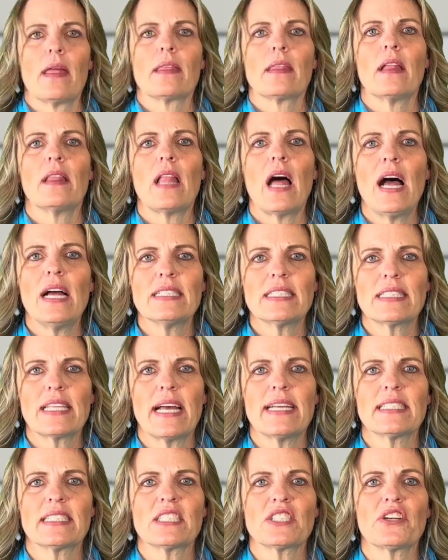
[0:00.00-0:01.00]
The lot
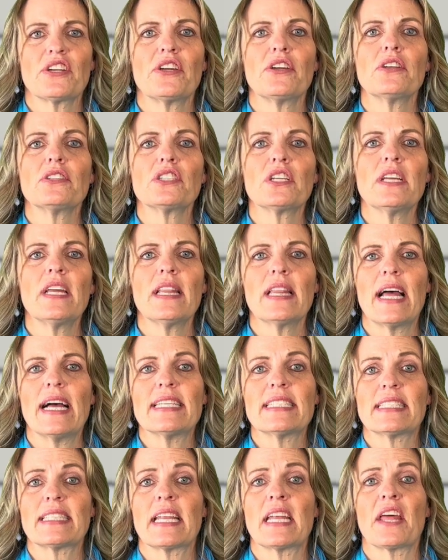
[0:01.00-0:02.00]
sizes are usually
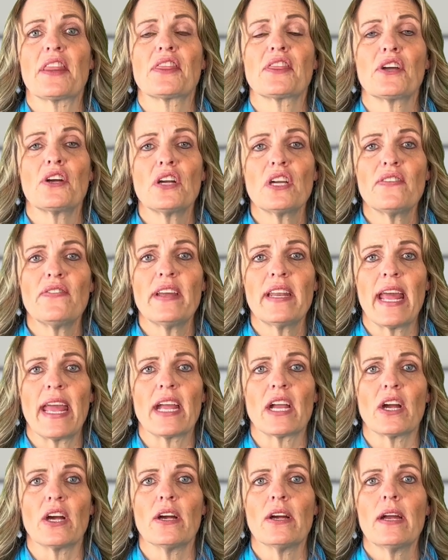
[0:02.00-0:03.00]
less than a third of an
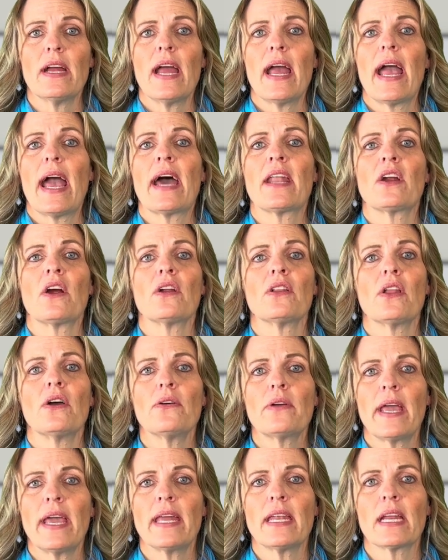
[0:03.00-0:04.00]
acre and are
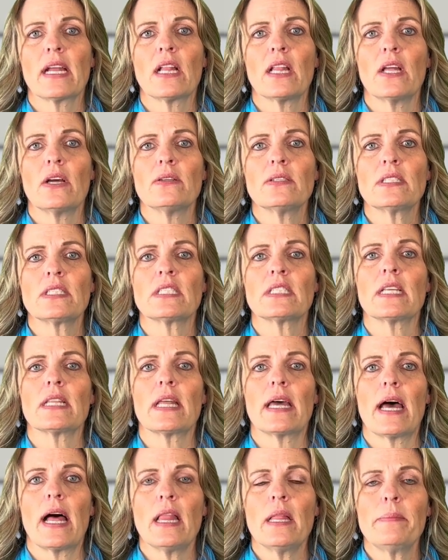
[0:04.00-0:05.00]
located close to
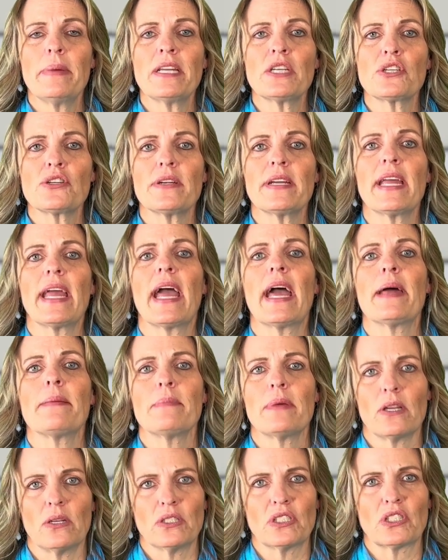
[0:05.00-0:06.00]
the elementary and middle